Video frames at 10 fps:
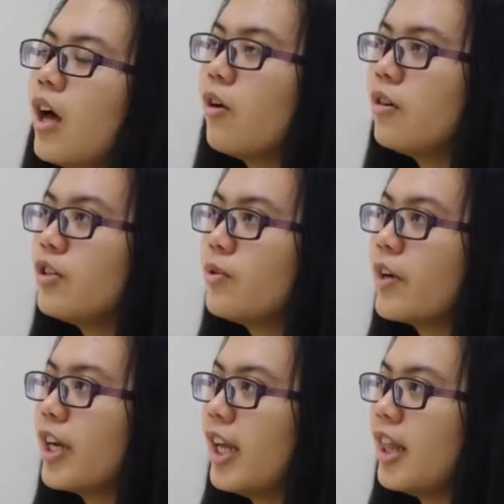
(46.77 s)
Uh, I want
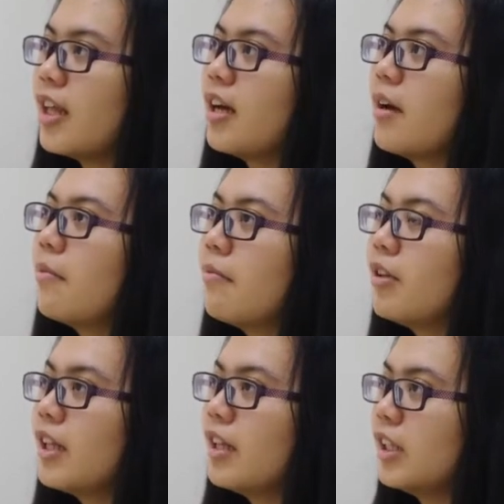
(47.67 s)
to work in the
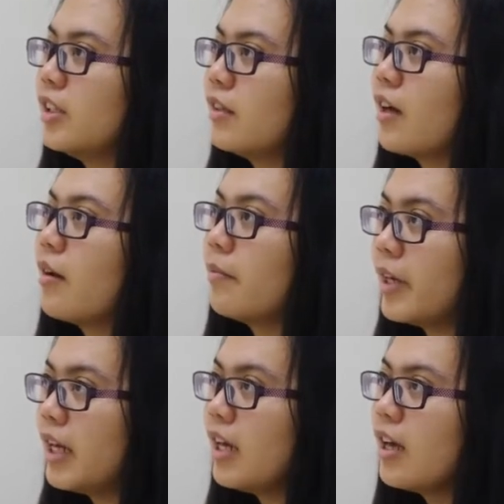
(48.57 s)
multinational
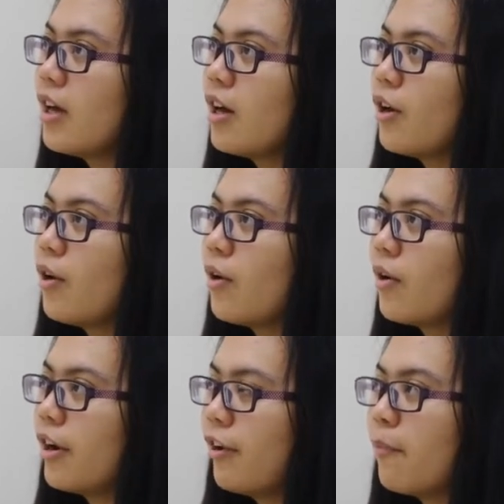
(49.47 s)
company,
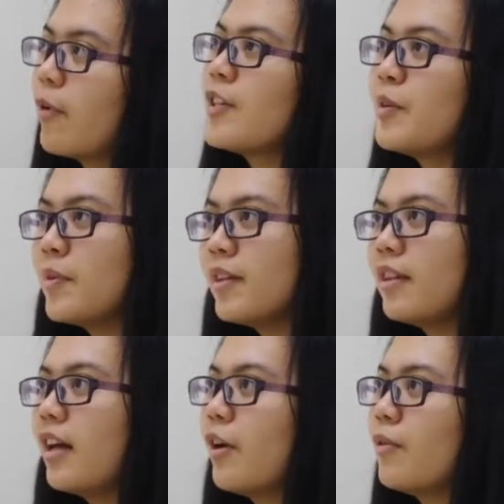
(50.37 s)
or if
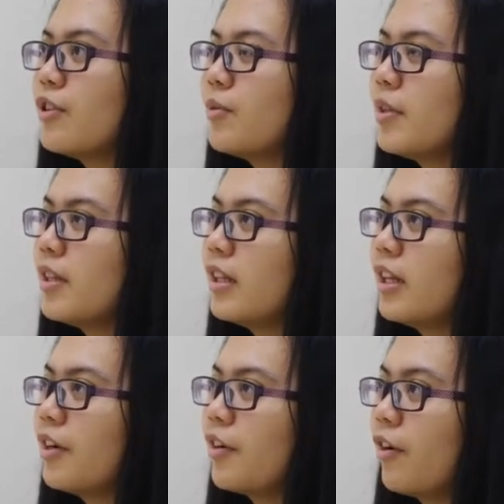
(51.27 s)
possible, I want to be the
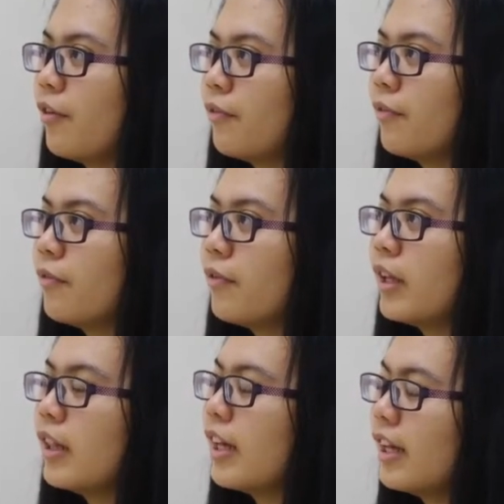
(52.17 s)
leader of,
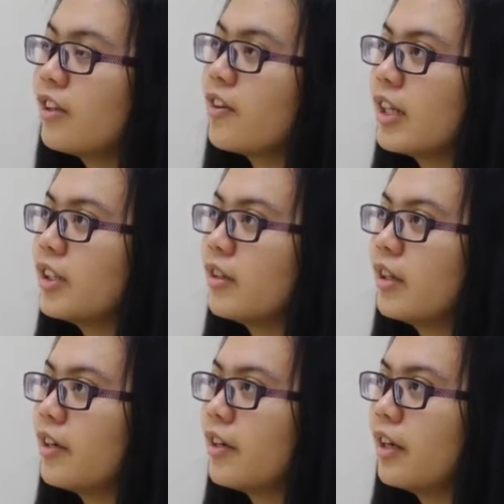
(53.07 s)
uh, like,
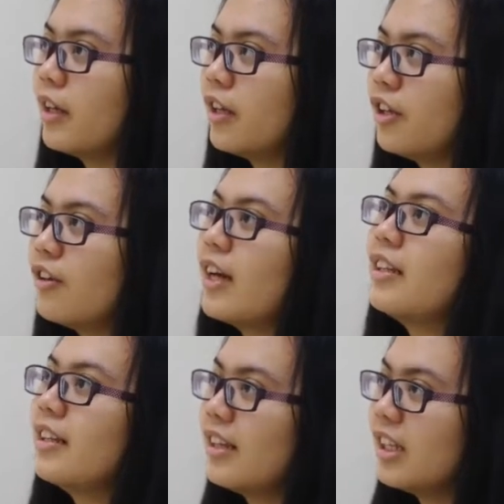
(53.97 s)
international leader in
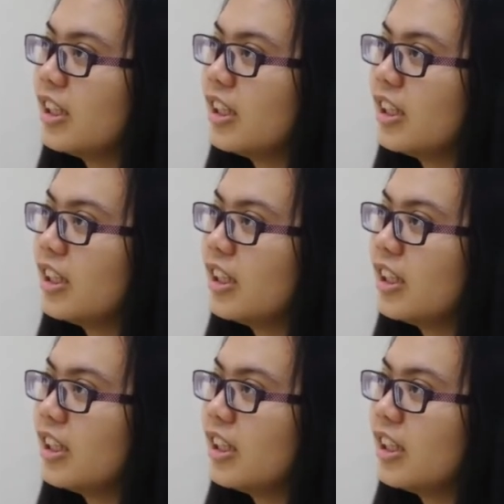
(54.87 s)
United